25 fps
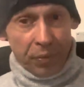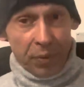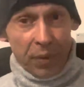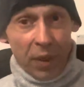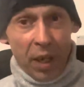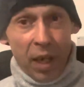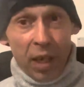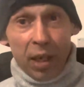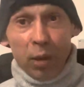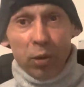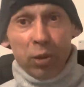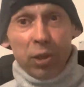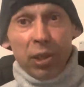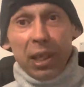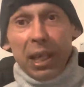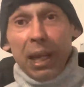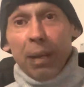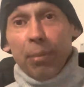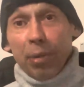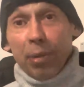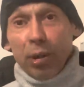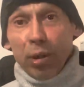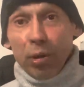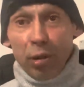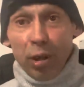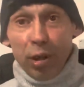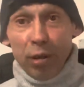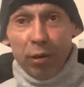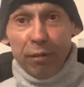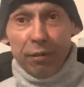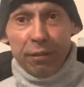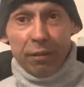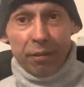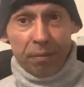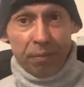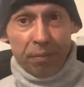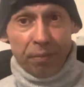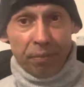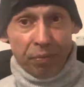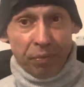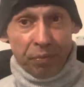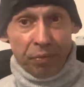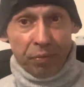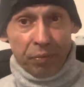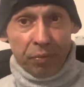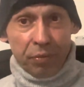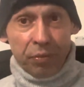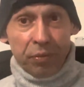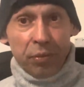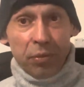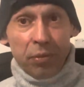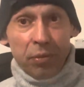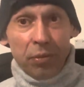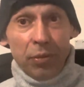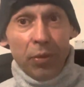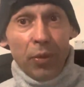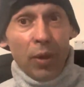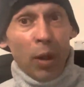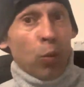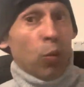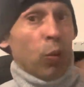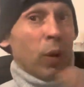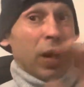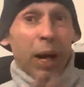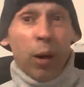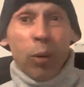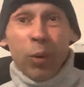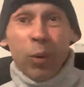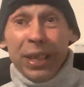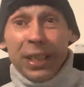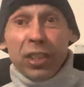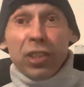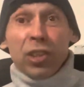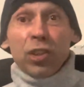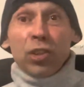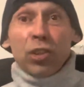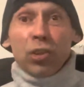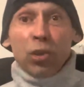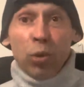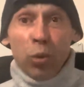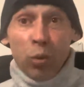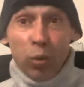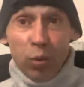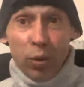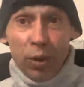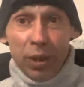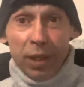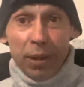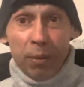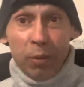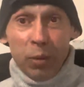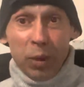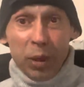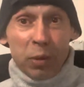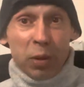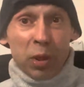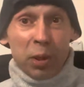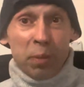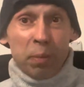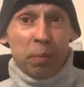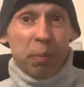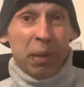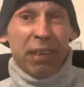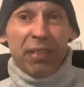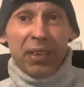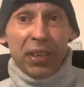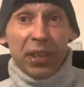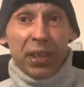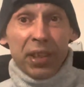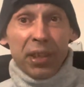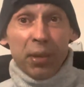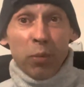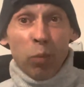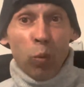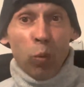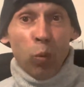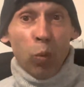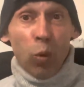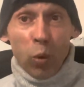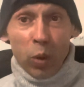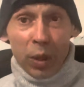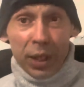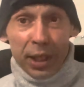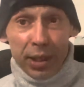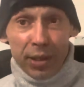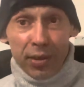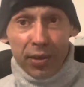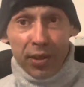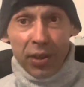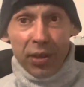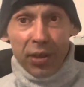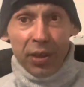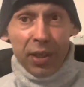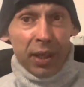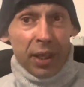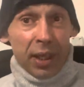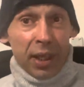I go to Ladbroke Grove, where I went to school, which was Beverton and Warnington.